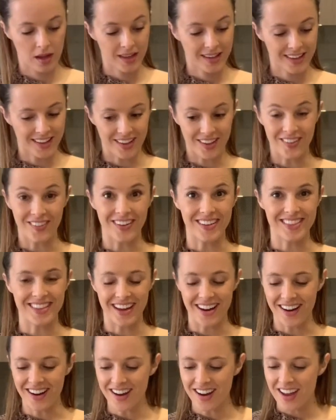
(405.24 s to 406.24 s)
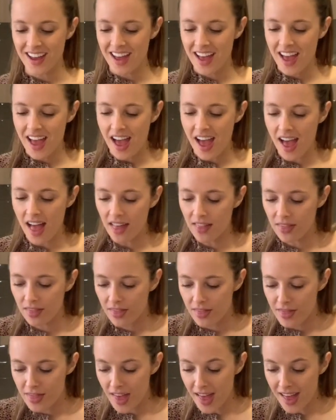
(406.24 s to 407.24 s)
Can go right there.
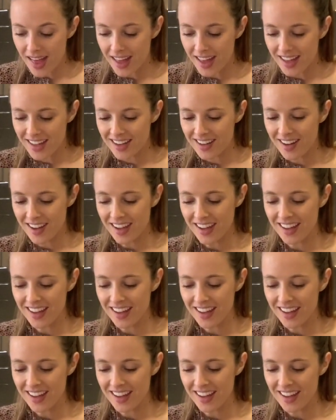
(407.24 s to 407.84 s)
And then